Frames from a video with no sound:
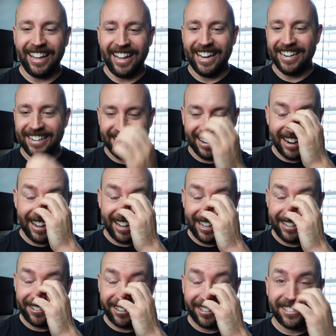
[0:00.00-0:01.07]
and
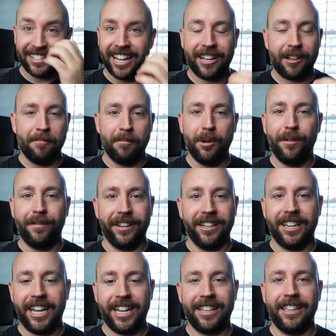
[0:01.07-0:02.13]
it's just like a movie,
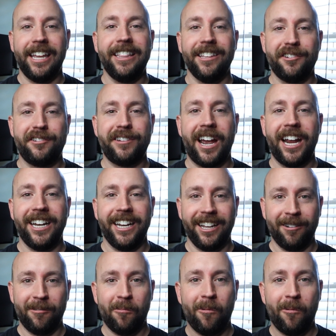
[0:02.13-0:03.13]
like in The Shining,